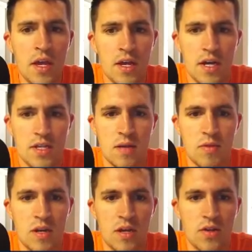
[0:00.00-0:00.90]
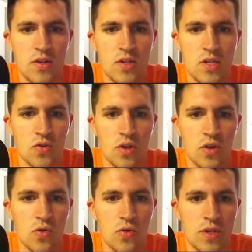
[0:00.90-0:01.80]
Something else that's really
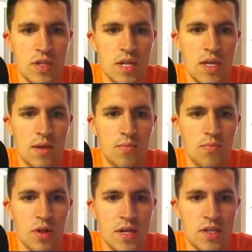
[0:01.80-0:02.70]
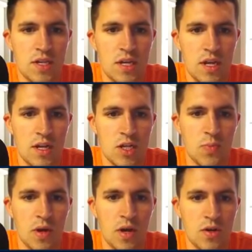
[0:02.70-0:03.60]
cool is that he placed it in a
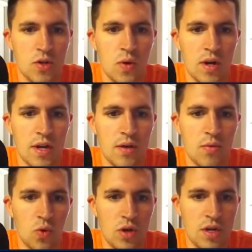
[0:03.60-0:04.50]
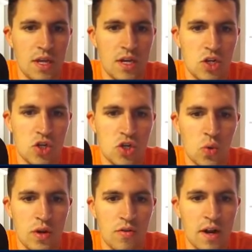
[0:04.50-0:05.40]
spot to where it wouldn't get
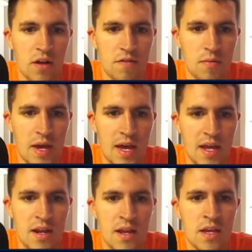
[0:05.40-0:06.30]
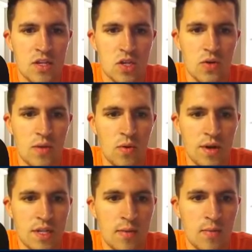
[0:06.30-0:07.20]
destroyed right off the bat. So he
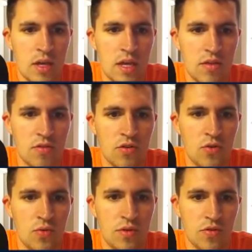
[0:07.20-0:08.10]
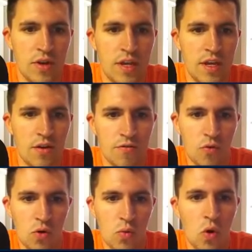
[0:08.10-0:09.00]
was able to get through 3 or
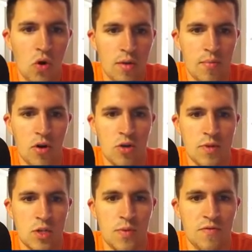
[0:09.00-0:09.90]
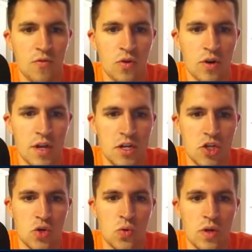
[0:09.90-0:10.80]
4 wall compartments before it got
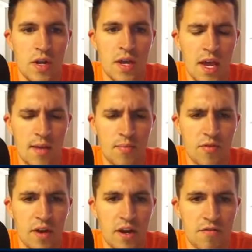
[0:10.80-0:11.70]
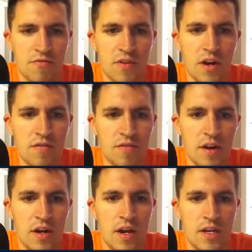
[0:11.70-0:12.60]
destroyed and provide a very,
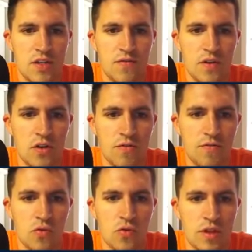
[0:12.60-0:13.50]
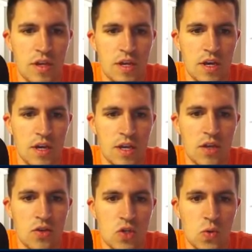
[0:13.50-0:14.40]
very nice funnel for the
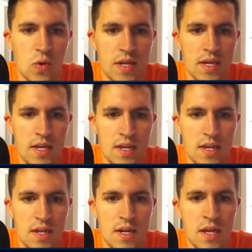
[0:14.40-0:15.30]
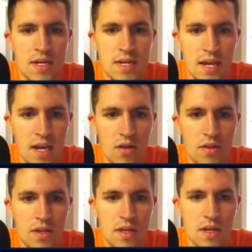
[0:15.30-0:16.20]
kill squad to get in, take out
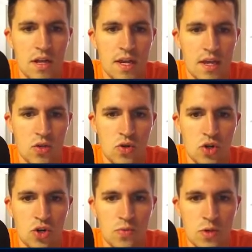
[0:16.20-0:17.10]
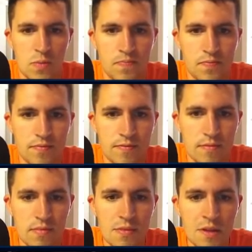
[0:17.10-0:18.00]
the clan castle troops,
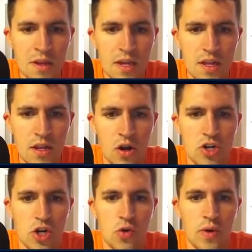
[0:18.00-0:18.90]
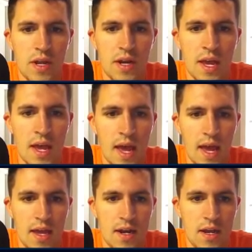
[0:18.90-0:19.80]
get the archer queen,
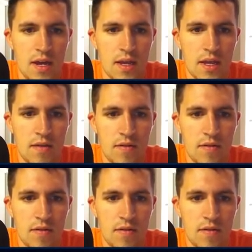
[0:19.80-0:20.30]
and give a